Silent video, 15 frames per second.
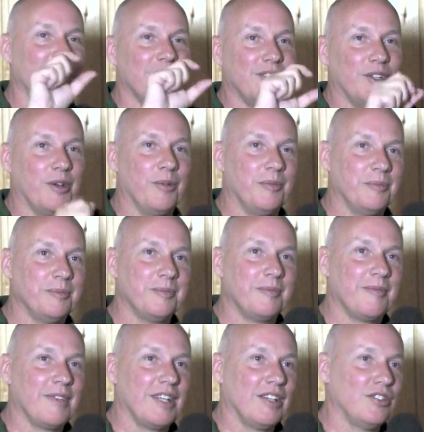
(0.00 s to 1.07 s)
So
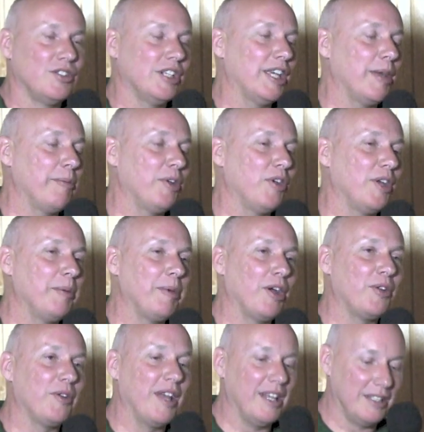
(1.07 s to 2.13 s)
she gave me her
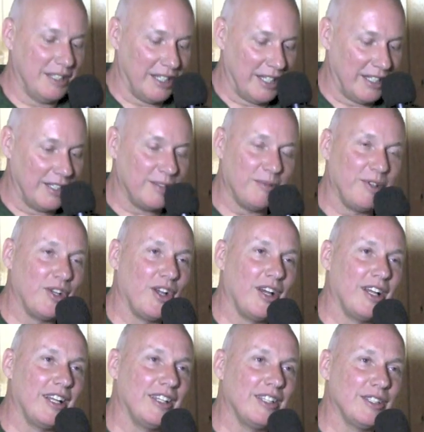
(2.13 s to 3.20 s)
email address and I just went
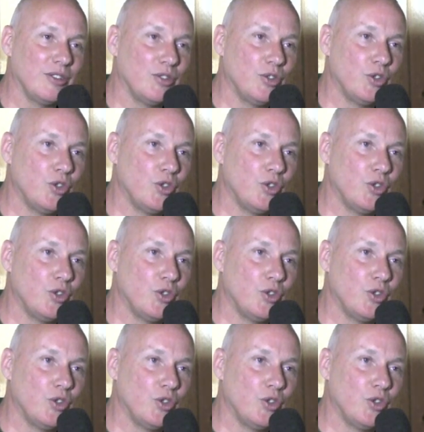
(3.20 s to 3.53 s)
on and just